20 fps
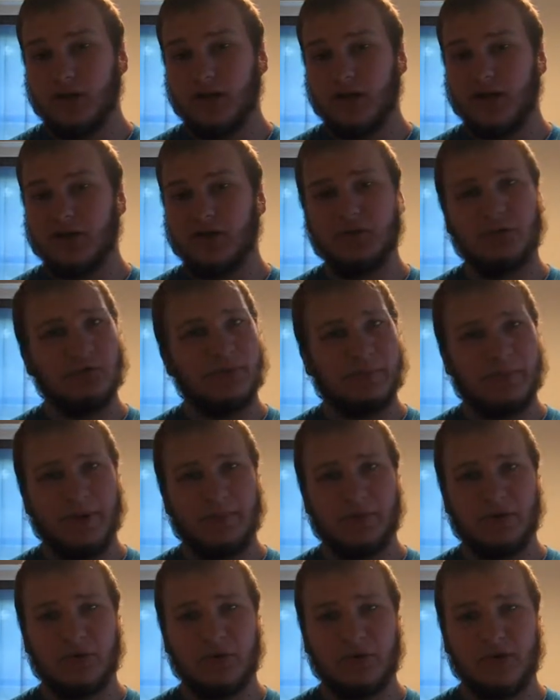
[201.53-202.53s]
I don't
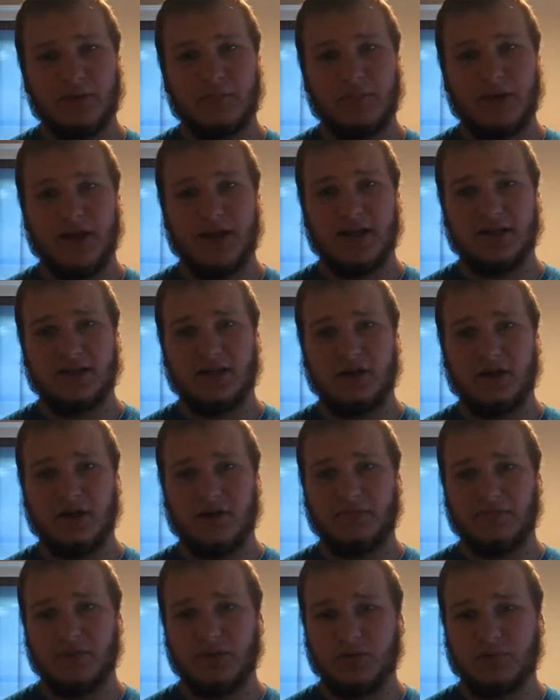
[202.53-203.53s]
remember who they passed it
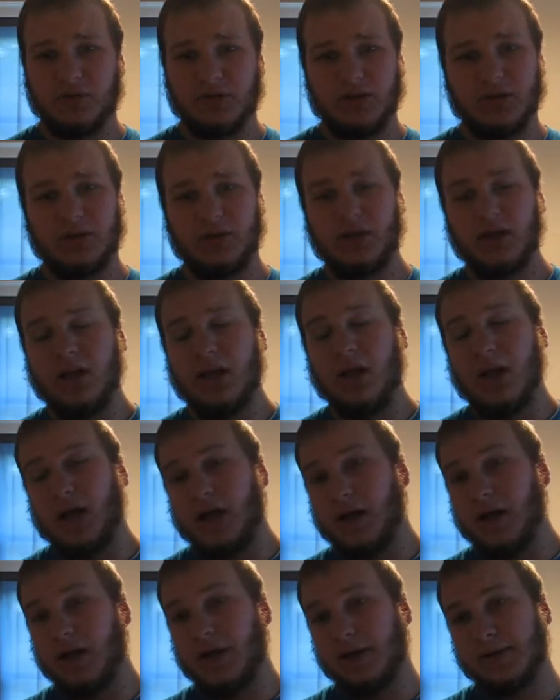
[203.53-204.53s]
off to, but
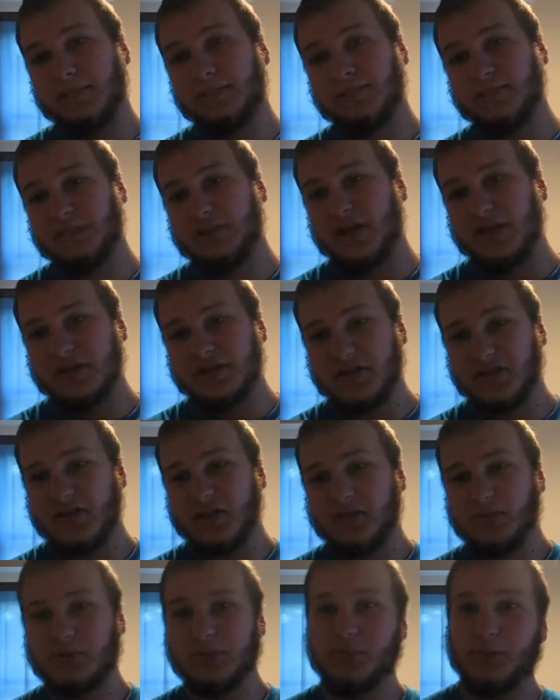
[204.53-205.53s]

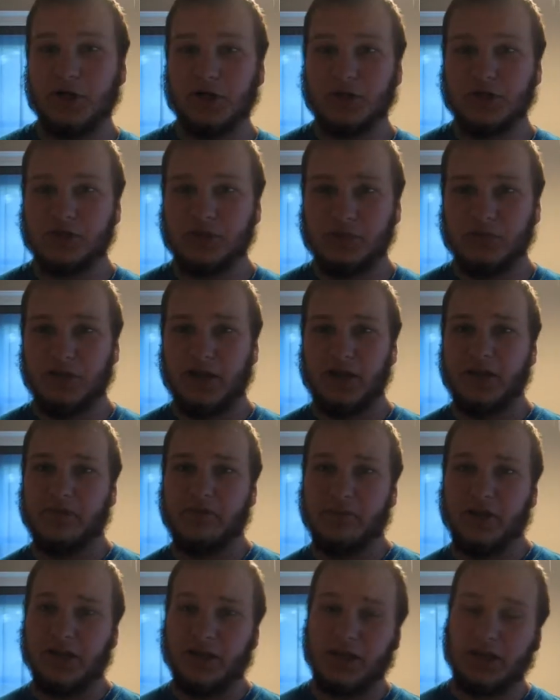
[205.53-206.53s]
Destiny was Bungie's way of
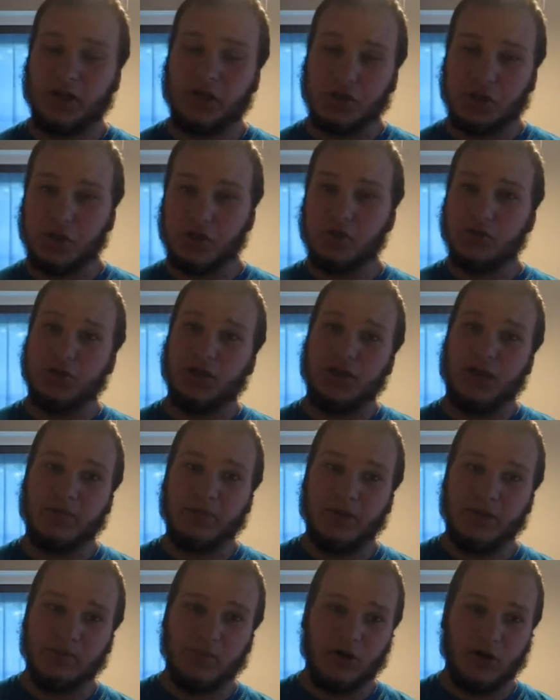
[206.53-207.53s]
making a huge
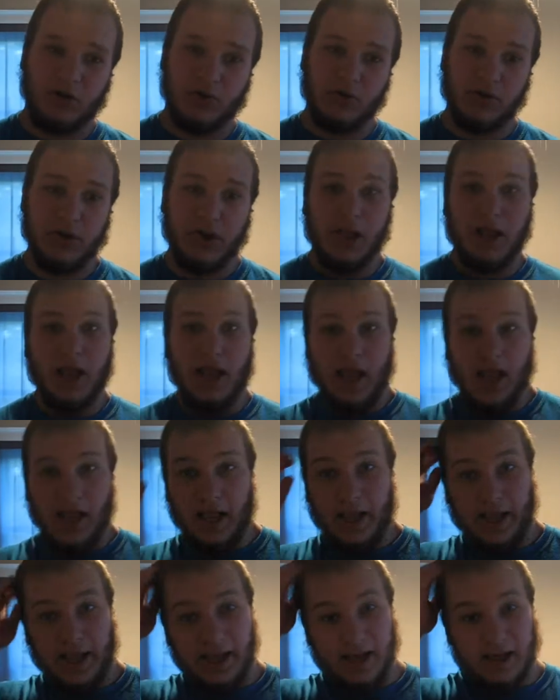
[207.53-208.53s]
MMO.
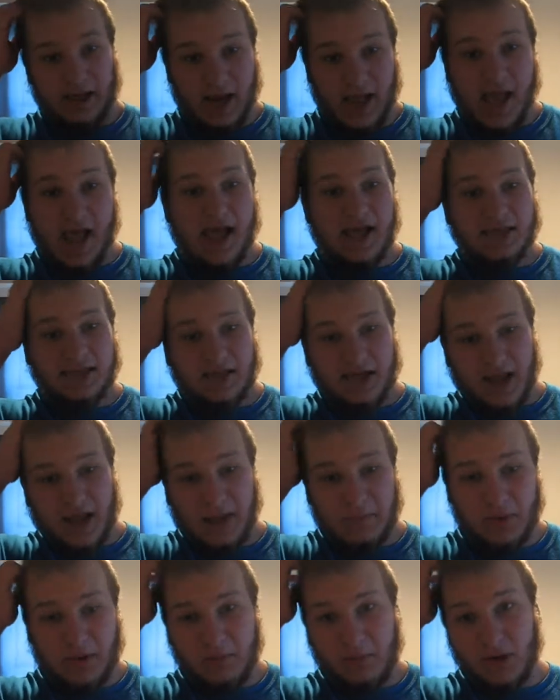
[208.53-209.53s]
And as an
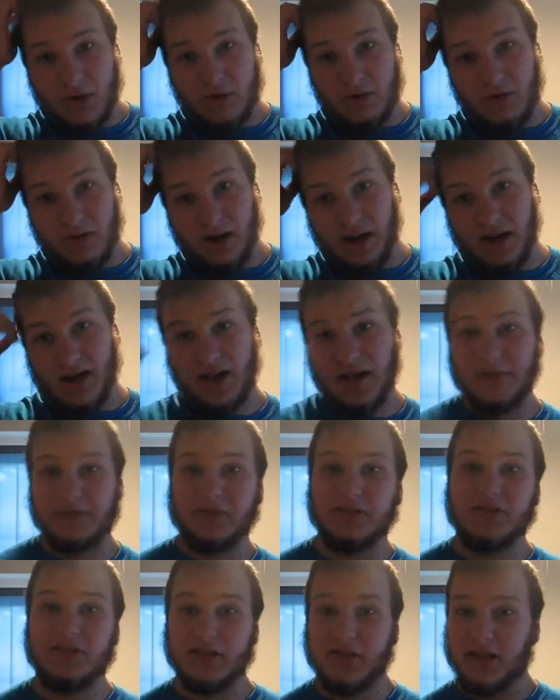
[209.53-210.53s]
MMO, I have
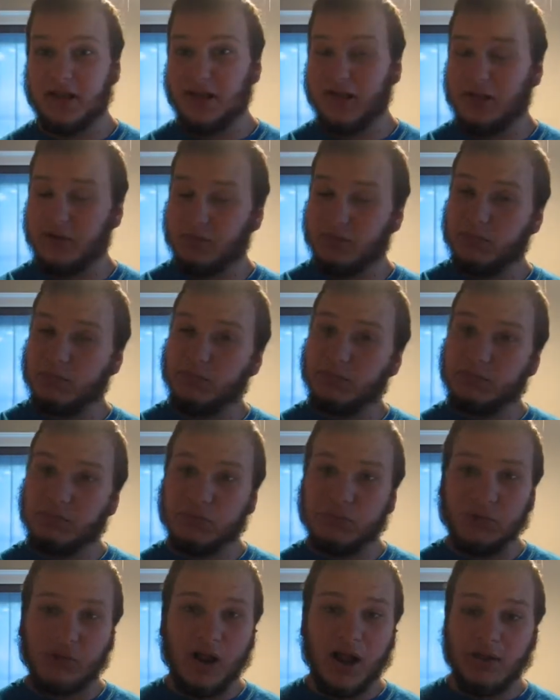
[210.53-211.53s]
to say it
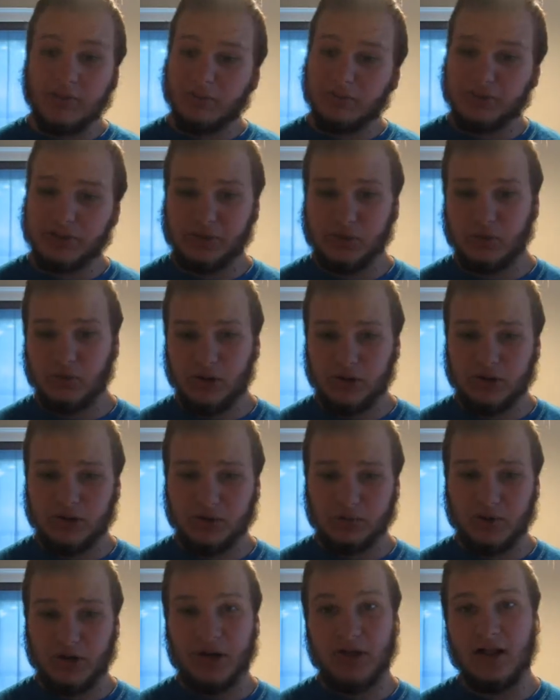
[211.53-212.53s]
probably
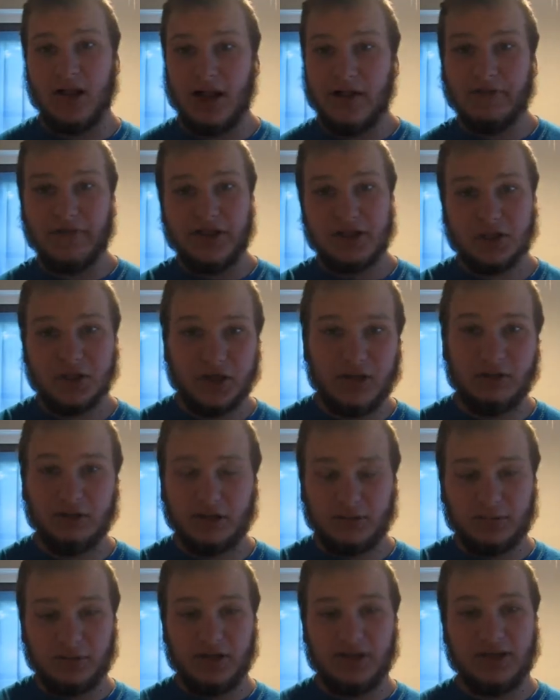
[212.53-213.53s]
works well. I've actually
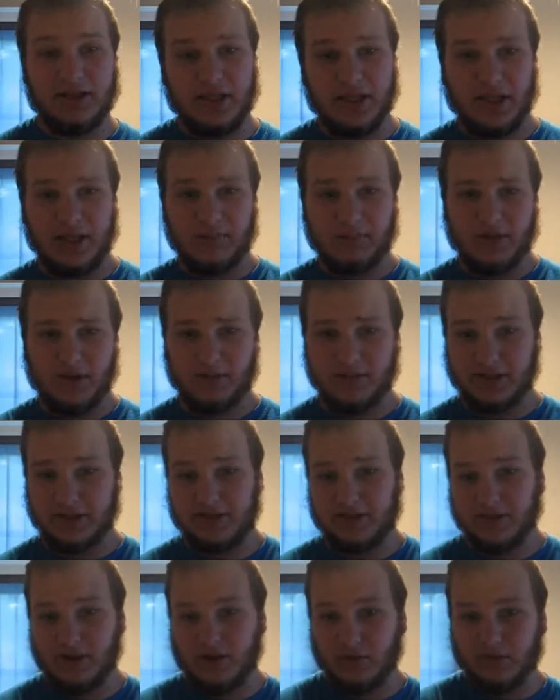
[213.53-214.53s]
only played the game by
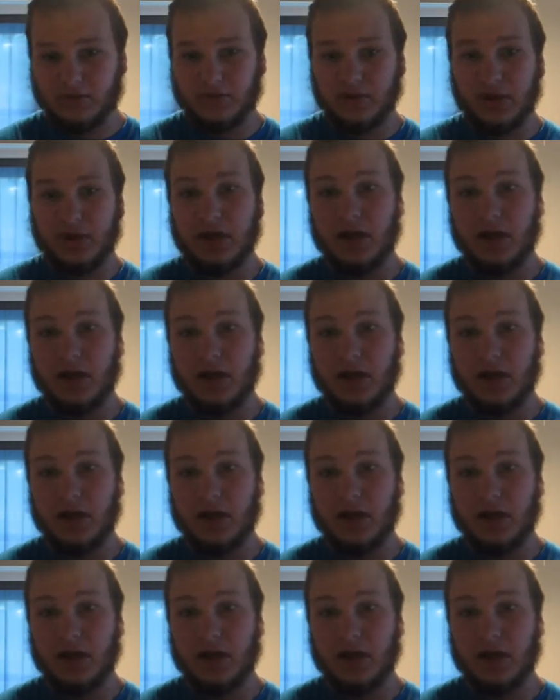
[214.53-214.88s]
myself.